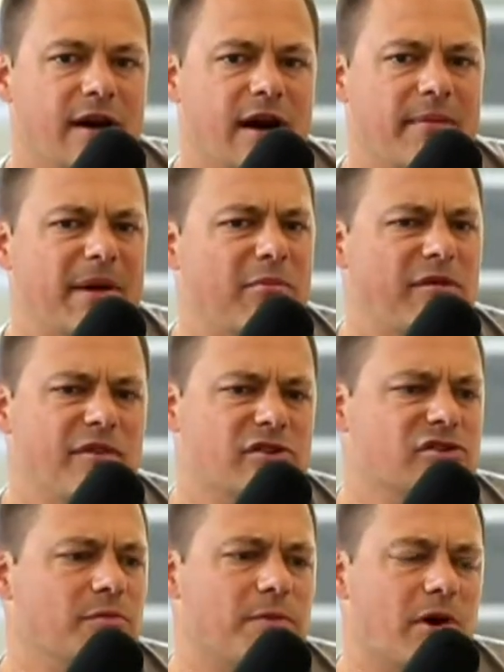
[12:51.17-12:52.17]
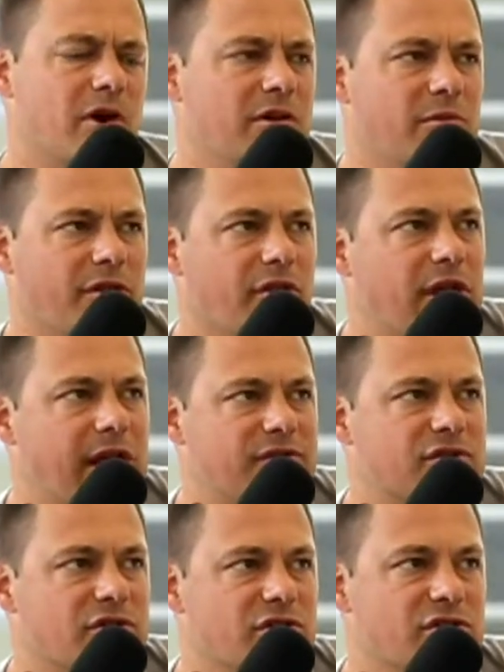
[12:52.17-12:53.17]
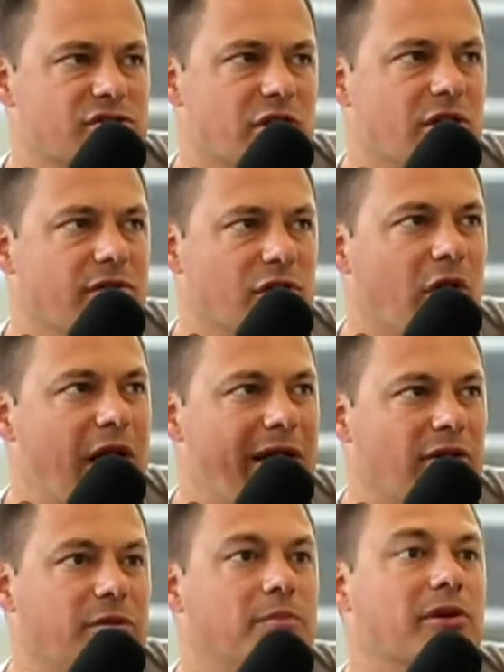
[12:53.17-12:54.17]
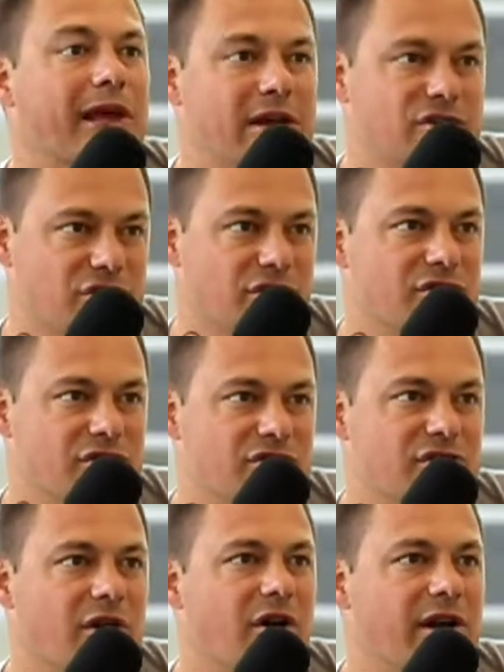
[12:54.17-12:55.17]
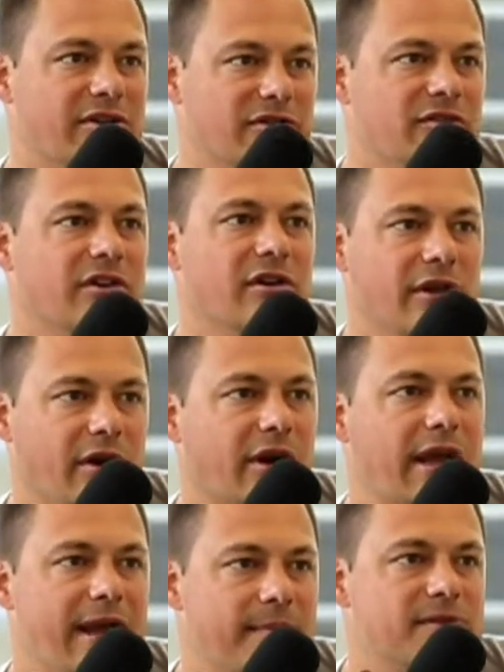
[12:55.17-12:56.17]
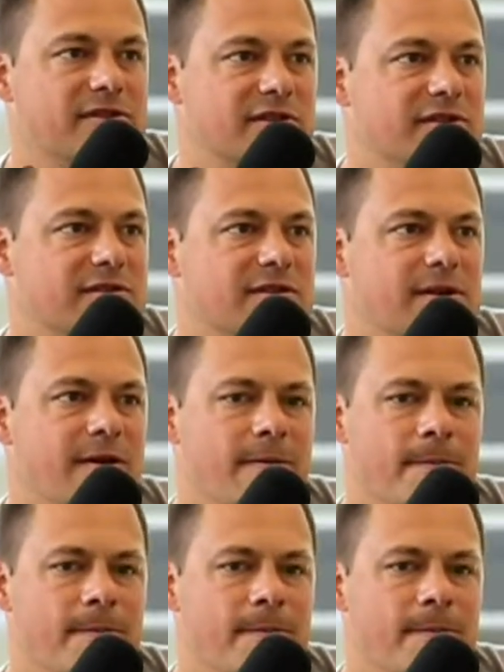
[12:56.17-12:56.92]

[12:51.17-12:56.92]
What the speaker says: And we've also partnered with a lot of churches all over Ohio to plant churches that aren't necessarily our campuses.